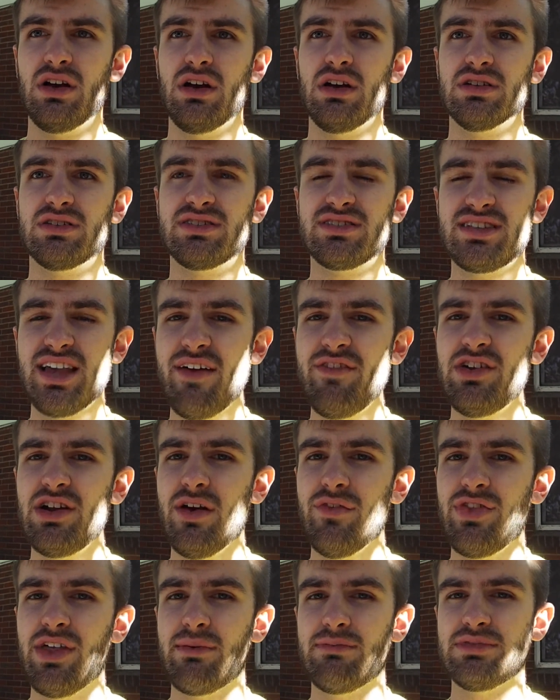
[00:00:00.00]
7
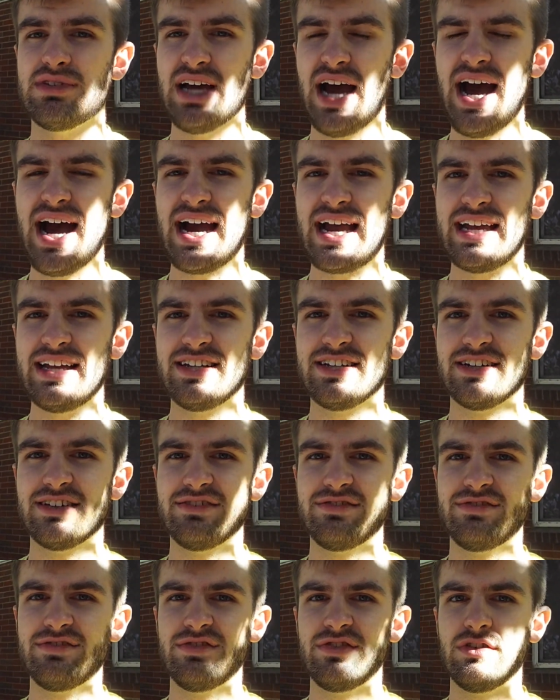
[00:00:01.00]
of them died.
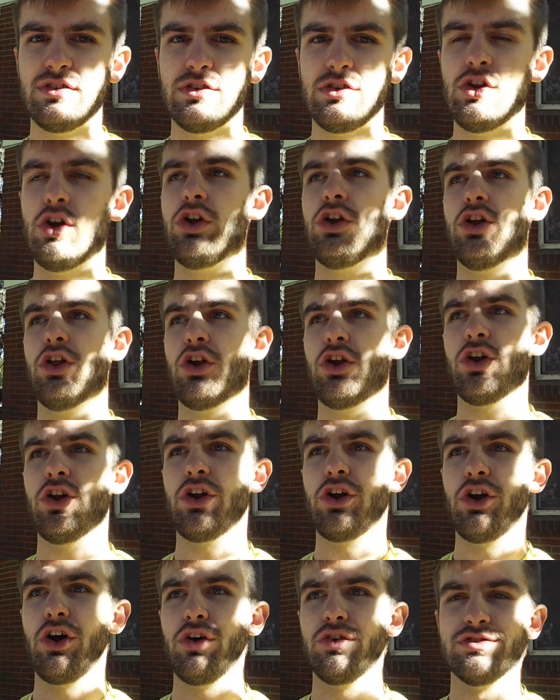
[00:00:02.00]

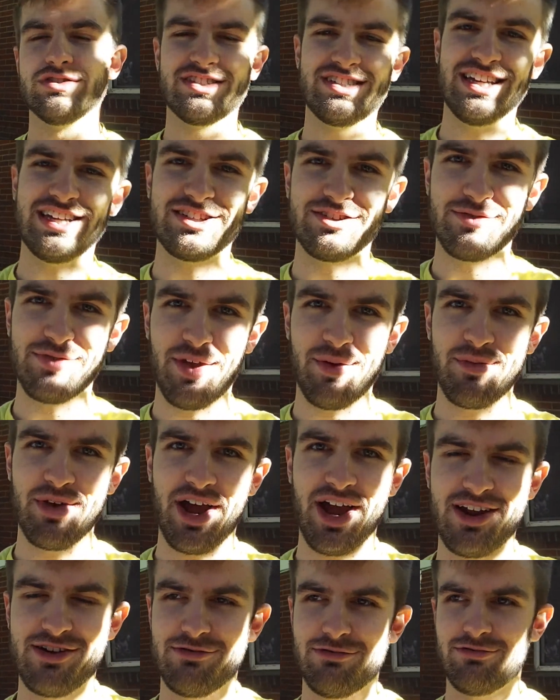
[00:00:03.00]
No. 6 of them
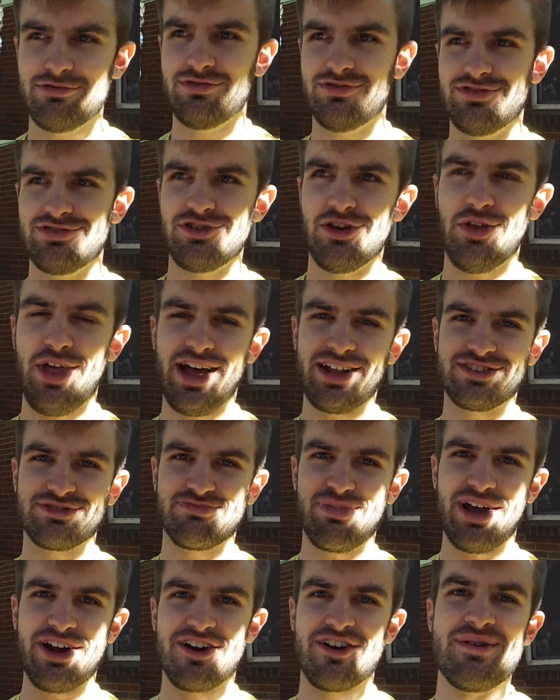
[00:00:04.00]
died. So that's
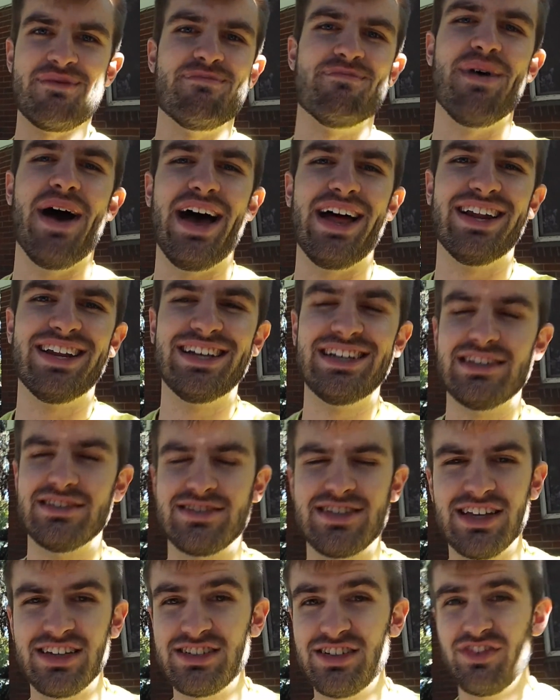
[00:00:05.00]
better. But
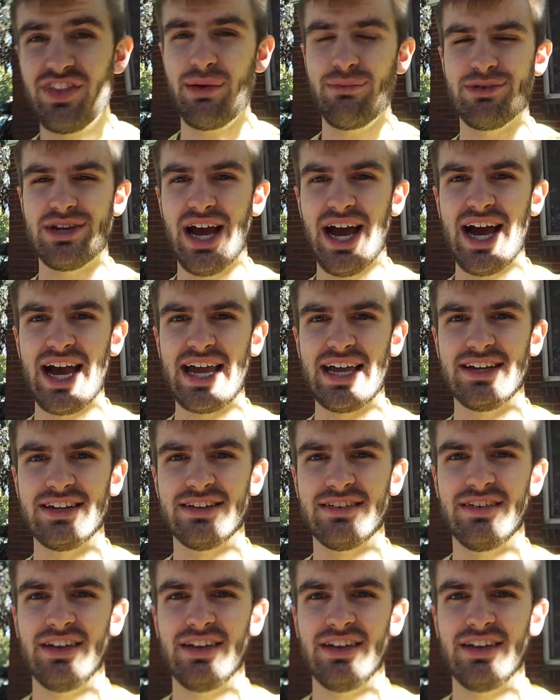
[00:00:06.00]
6 of them died.